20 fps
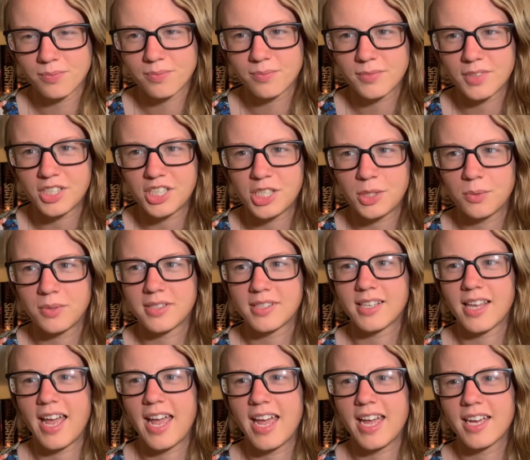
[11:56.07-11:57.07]
she was
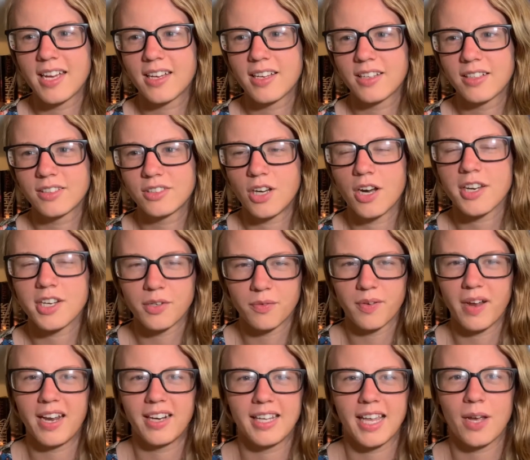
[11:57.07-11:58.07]
like talking to
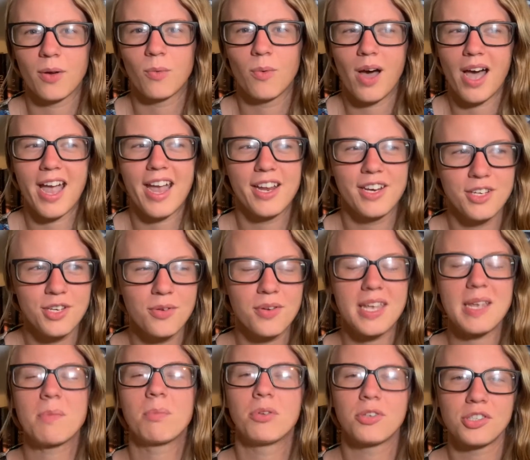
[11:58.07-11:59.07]
Rin, like, why do you
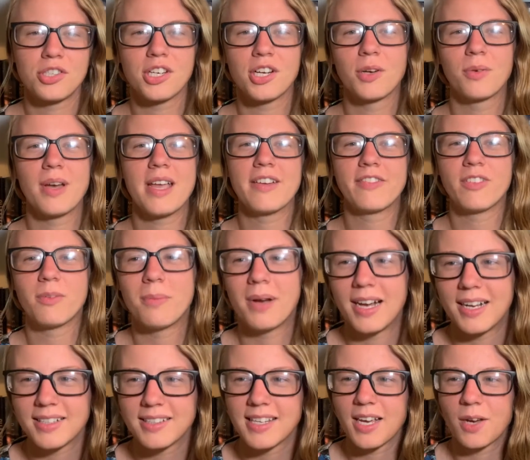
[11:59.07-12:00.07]
keep pushing away from
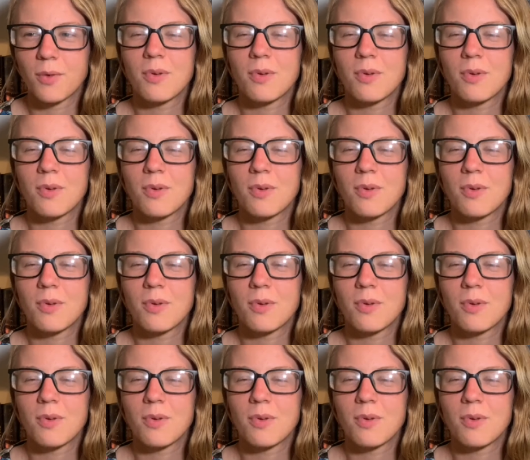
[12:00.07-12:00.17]
us?